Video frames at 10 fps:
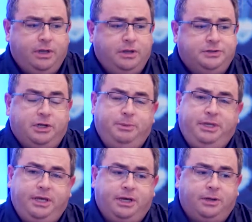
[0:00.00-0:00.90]
So to
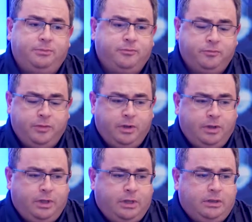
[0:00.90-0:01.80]
begin,
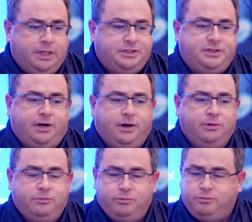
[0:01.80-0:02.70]
let's
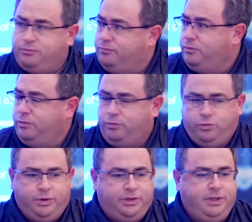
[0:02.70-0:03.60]
start
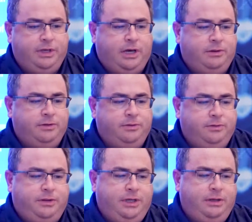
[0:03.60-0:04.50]
with the
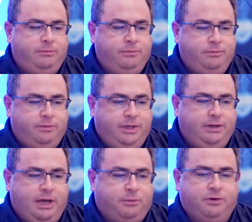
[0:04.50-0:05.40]

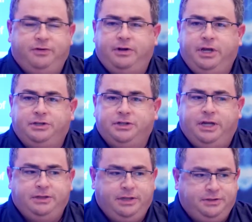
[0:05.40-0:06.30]
network foundation
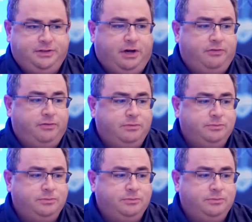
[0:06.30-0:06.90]
itself.